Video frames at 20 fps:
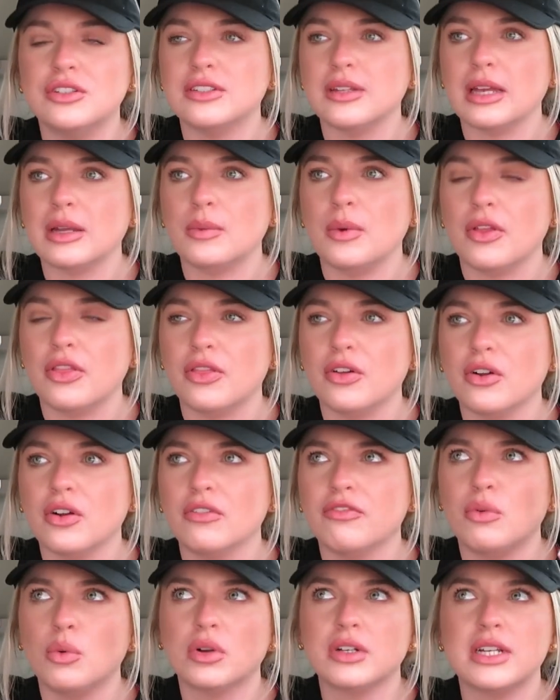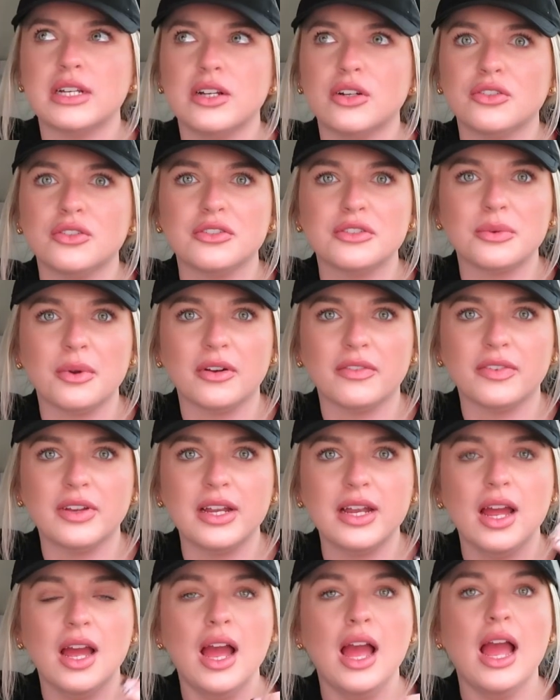It's like, what, 1,400 square
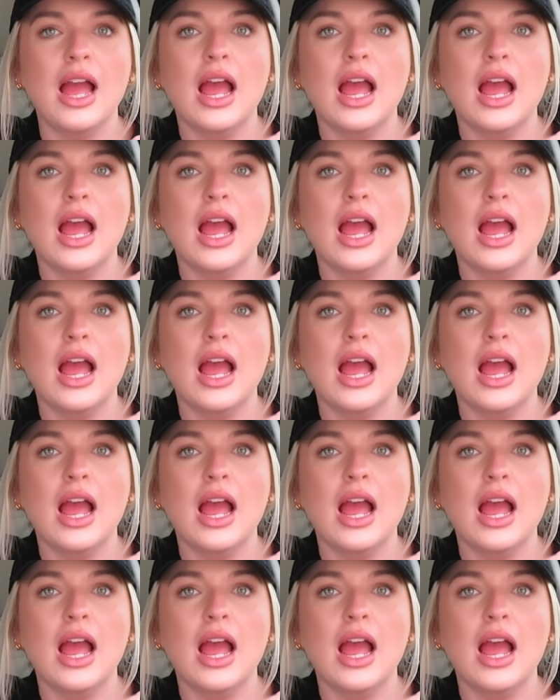feet?